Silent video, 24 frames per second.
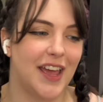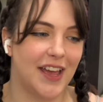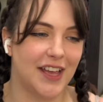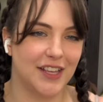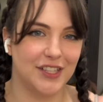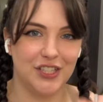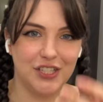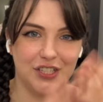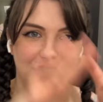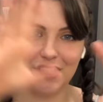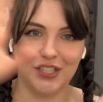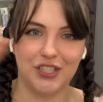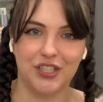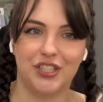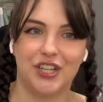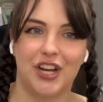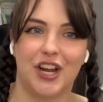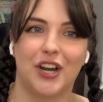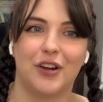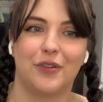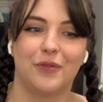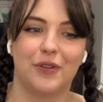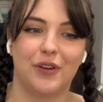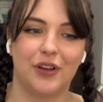It's just in
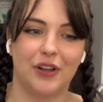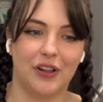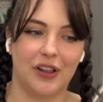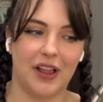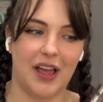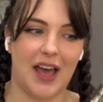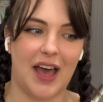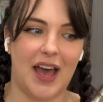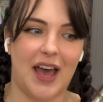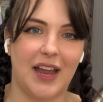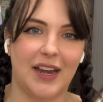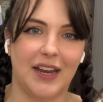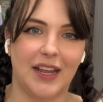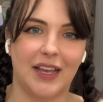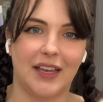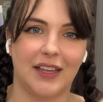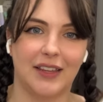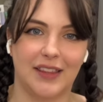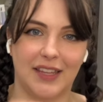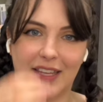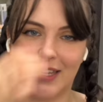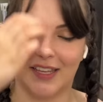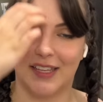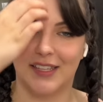general adding
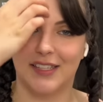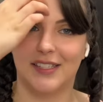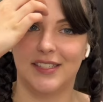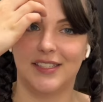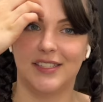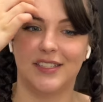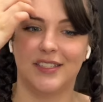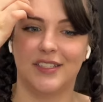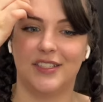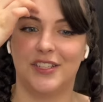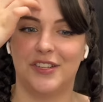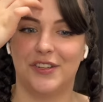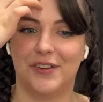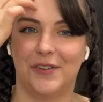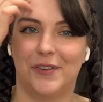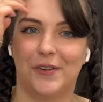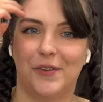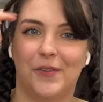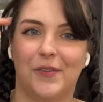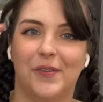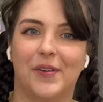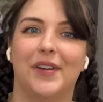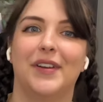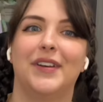these
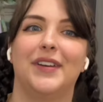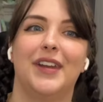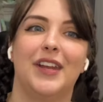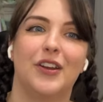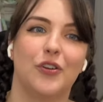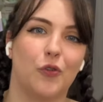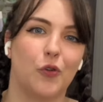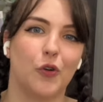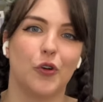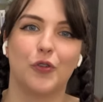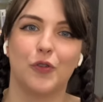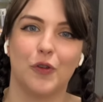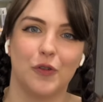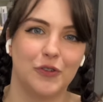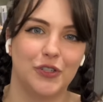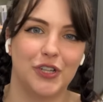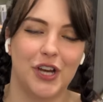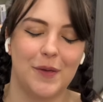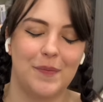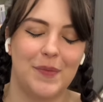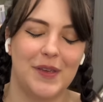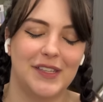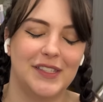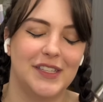to knit or
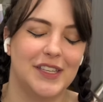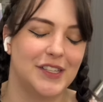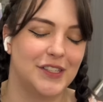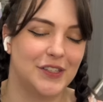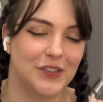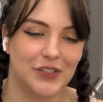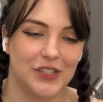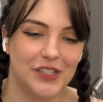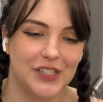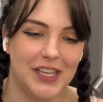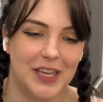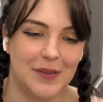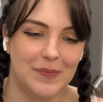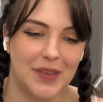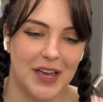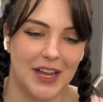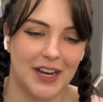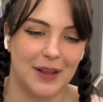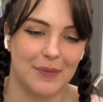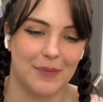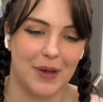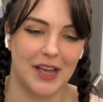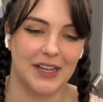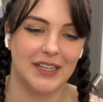crochet pieces, so just keep that
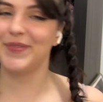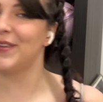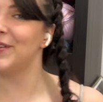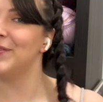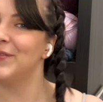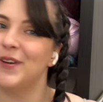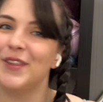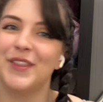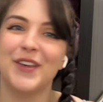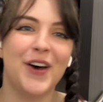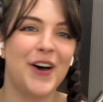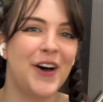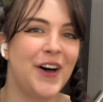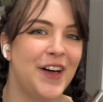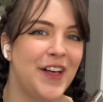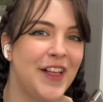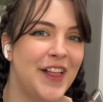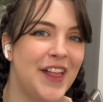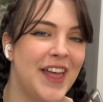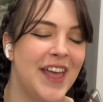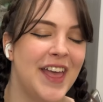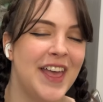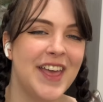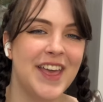in mind. With
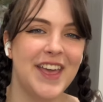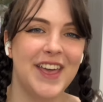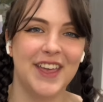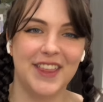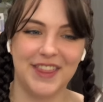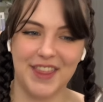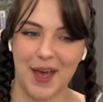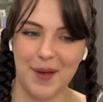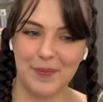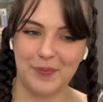all that